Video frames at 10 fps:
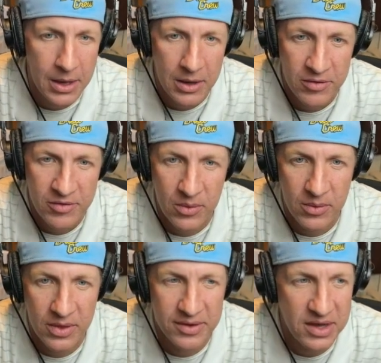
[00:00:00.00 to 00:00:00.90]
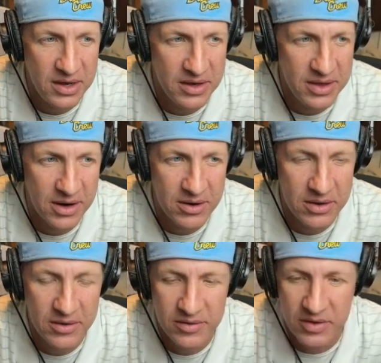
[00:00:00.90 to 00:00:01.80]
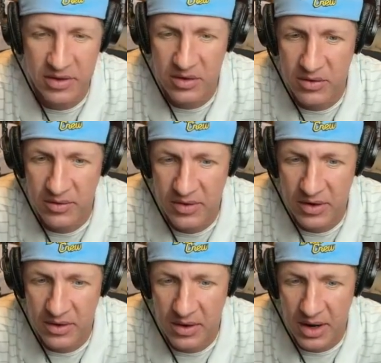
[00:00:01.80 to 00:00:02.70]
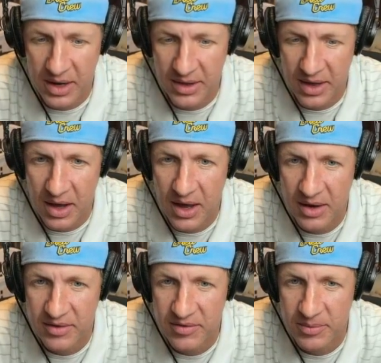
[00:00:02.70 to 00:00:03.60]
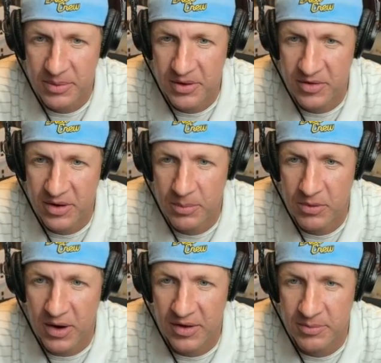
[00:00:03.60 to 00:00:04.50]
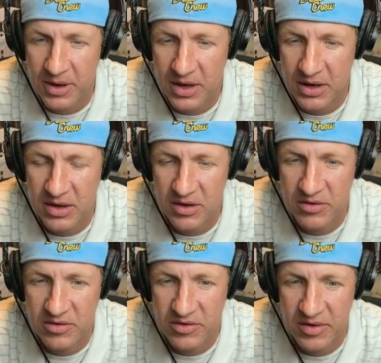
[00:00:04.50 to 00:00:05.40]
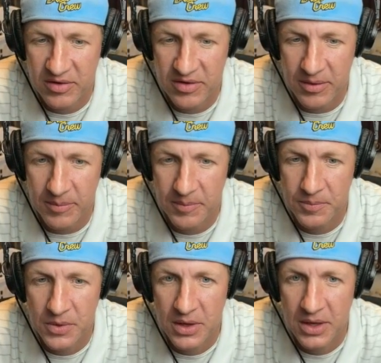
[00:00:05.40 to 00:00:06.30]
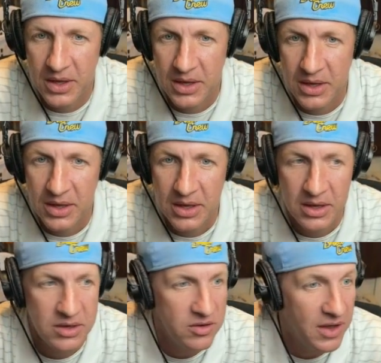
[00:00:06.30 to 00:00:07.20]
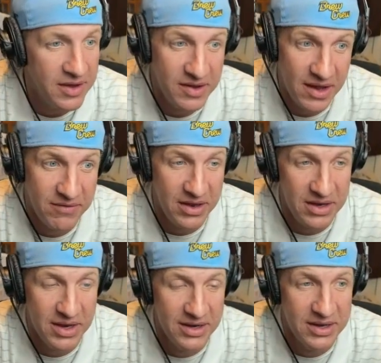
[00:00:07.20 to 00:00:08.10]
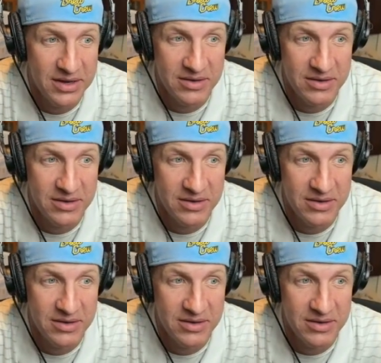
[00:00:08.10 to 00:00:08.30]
So let's get into the articles and the news here. The hottest pitching prospect in each system. Do you guys have any idea?